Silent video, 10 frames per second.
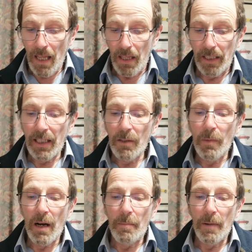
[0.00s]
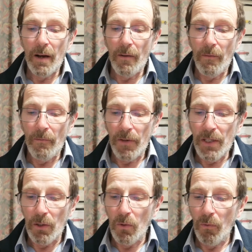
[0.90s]
The Kinomap
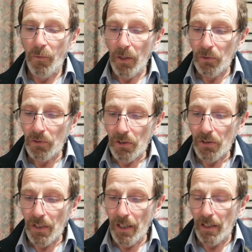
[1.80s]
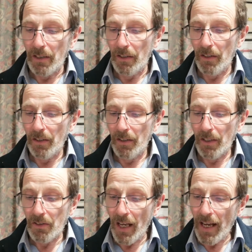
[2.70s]
video fails to start.
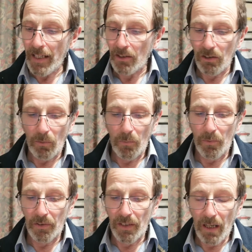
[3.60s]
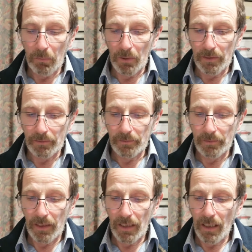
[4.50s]
This hangs up the tablet.
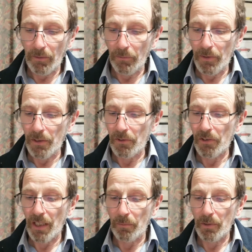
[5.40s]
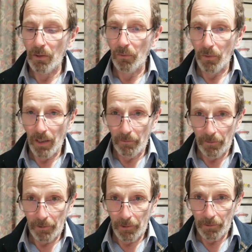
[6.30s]
I have a video segment of that
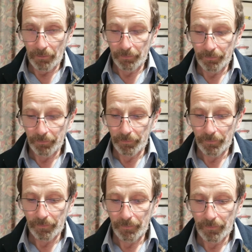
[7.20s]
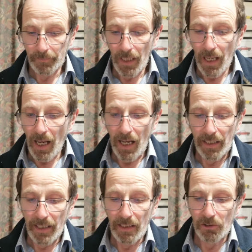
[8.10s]
failure. I
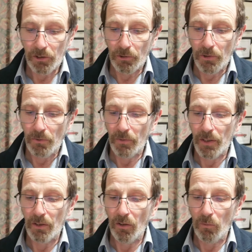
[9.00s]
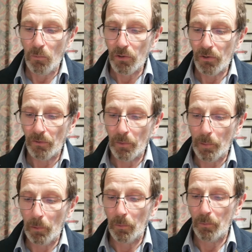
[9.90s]
cannot show you video of most of the
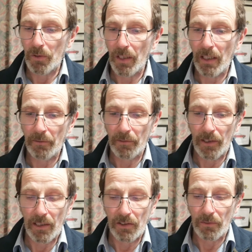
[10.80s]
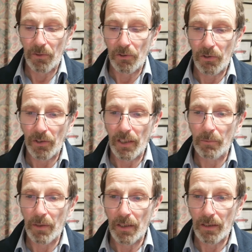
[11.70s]
problems as I've
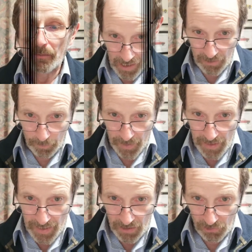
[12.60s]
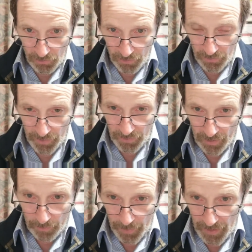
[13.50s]
described, as by nature they are
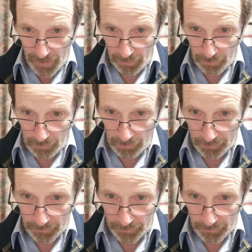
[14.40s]
unpredictable,